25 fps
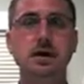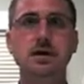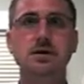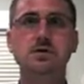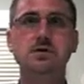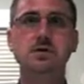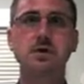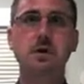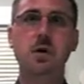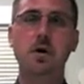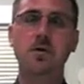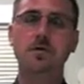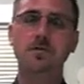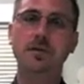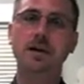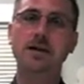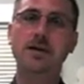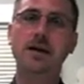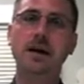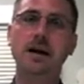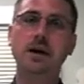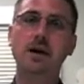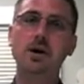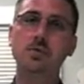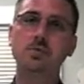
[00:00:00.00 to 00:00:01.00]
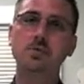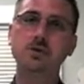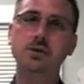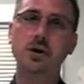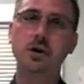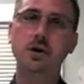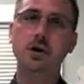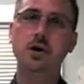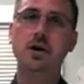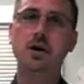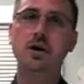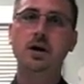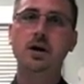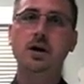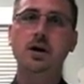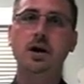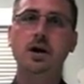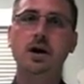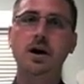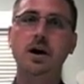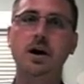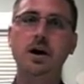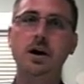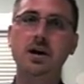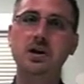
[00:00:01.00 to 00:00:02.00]
And so hopefully that helps y'all,
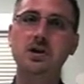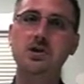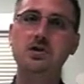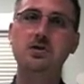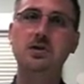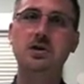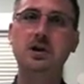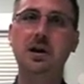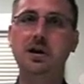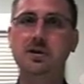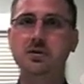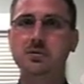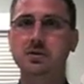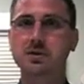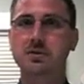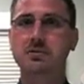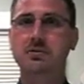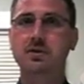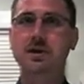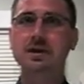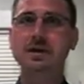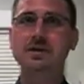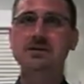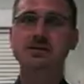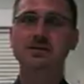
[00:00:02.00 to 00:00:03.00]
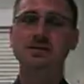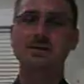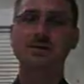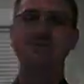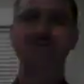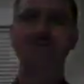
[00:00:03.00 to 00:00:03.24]
and good luck with the fleas.